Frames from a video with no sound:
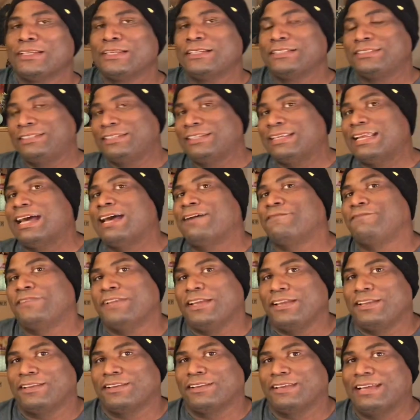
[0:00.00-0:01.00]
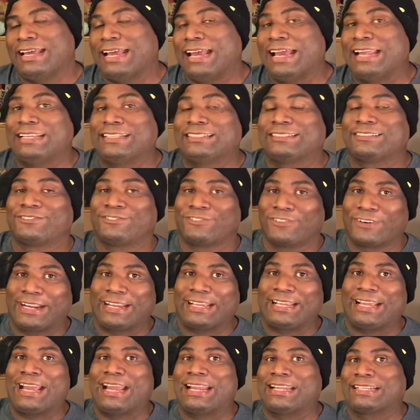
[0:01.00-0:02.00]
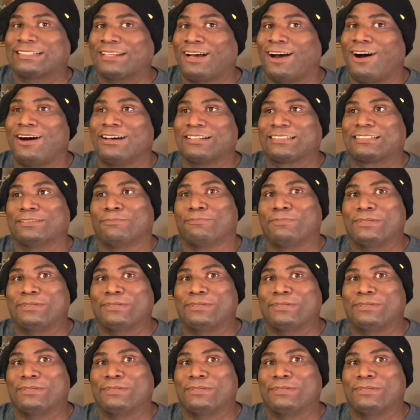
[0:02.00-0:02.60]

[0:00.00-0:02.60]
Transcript: to that figure, and it's great and it's awesome.